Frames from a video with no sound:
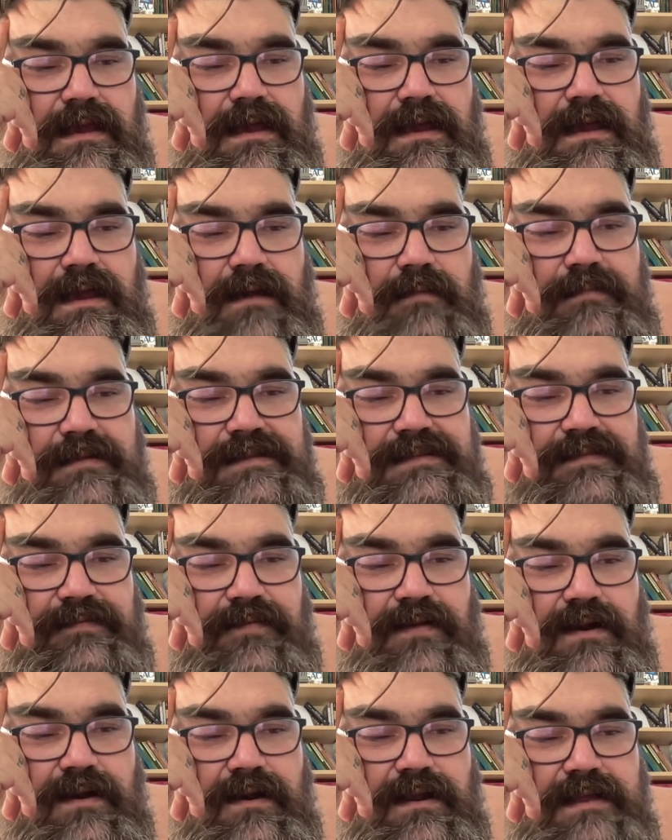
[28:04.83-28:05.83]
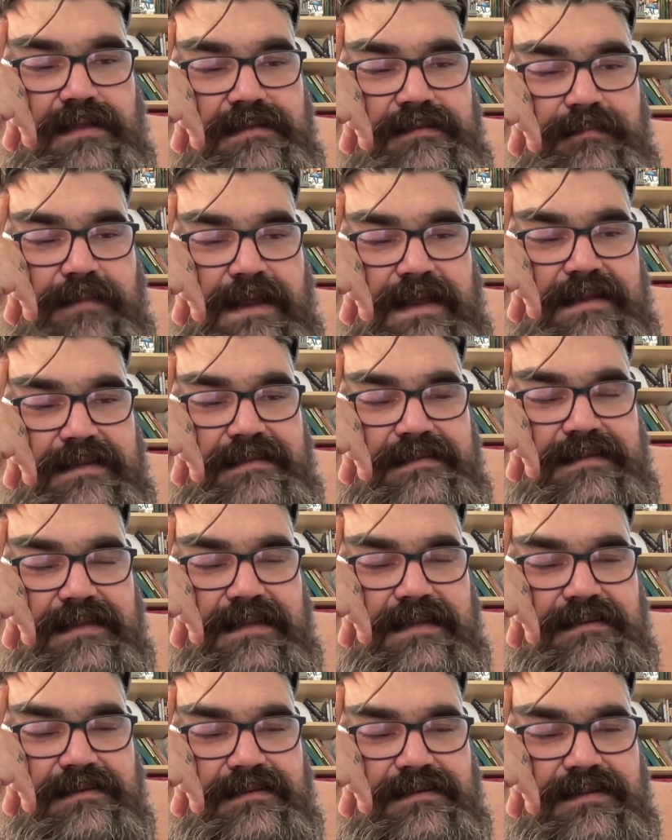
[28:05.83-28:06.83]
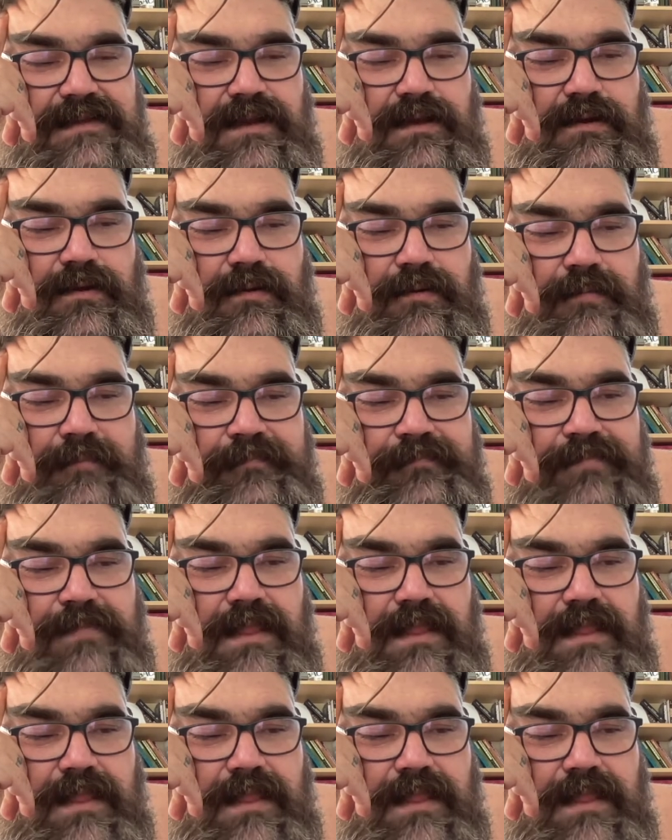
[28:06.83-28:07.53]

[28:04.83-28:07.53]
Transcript: As far as magazines go,